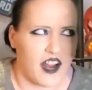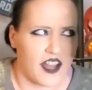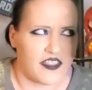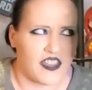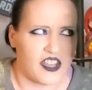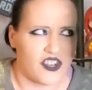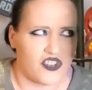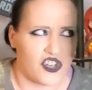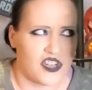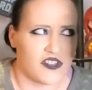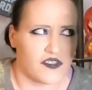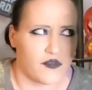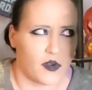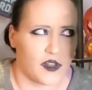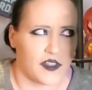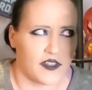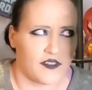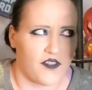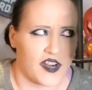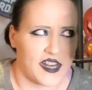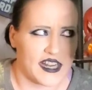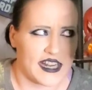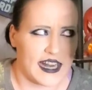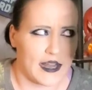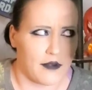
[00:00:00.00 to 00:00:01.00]
I think she's really
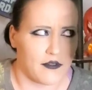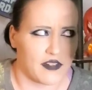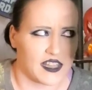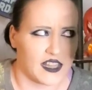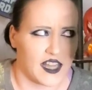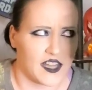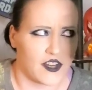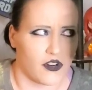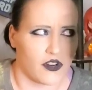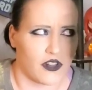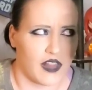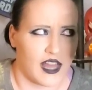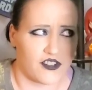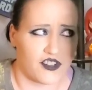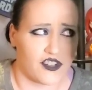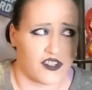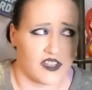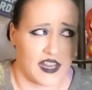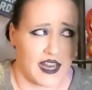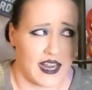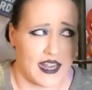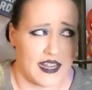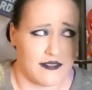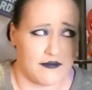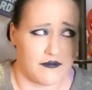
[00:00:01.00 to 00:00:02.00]
funny, and I really like her a lot. She's
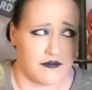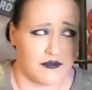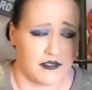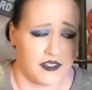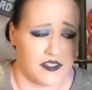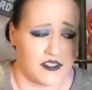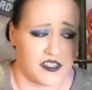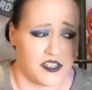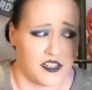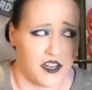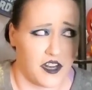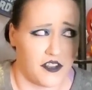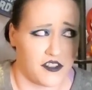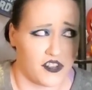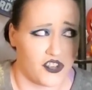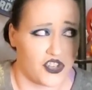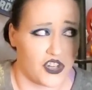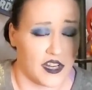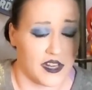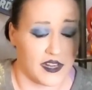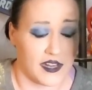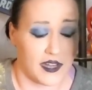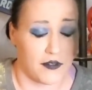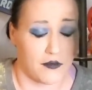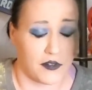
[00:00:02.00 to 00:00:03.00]
like, I ain't listening to none of this
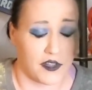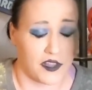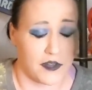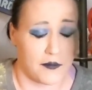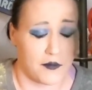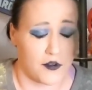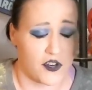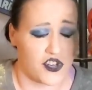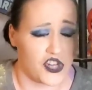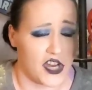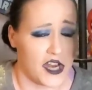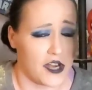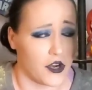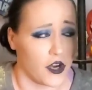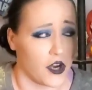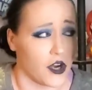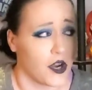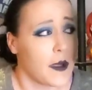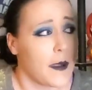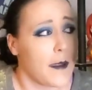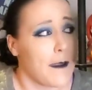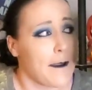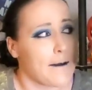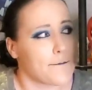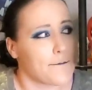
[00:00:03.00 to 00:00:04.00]
shit, and I really appreciate her.
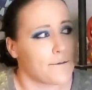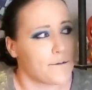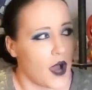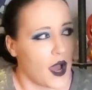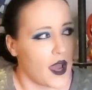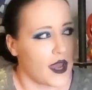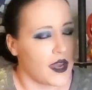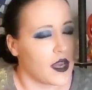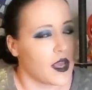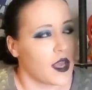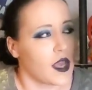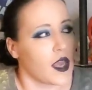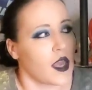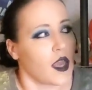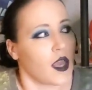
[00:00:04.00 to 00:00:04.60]
But